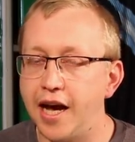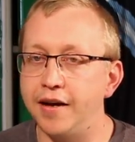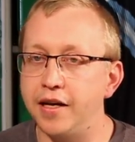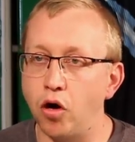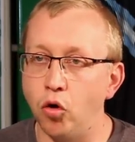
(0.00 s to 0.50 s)

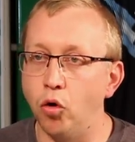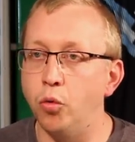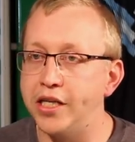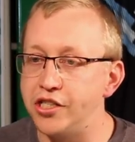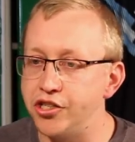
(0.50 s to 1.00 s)
I
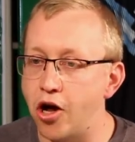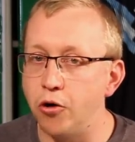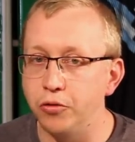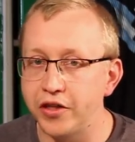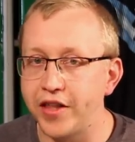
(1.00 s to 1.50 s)
always
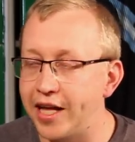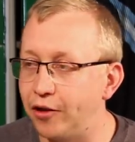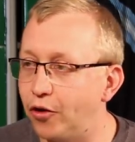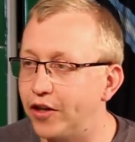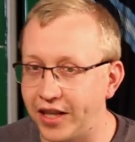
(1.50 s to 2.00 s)
know that they're
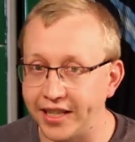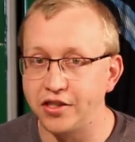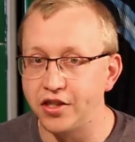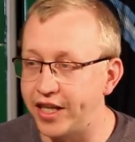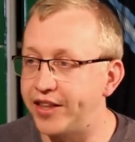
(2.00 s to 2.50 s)
look
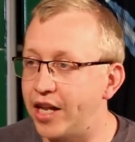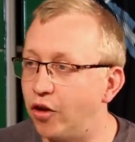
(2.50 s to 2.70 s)
like they're,